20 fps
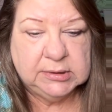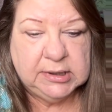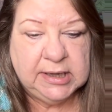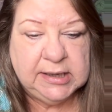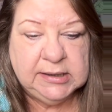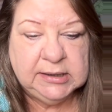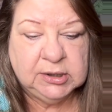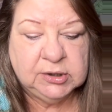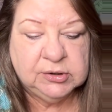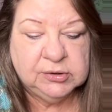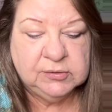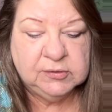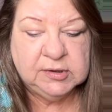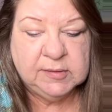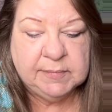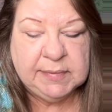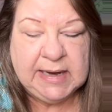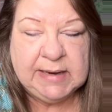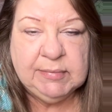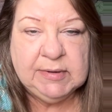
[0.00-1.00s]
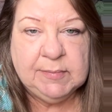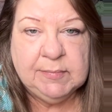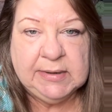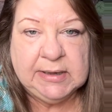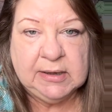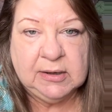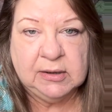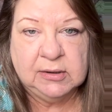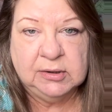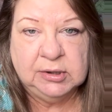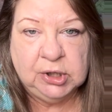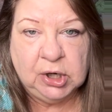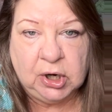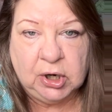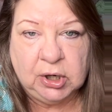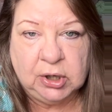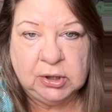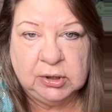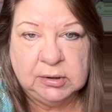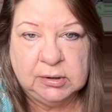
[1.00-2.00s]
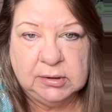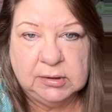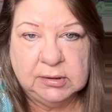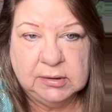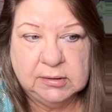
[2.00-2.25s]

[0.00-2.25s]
and include the baby bear yarn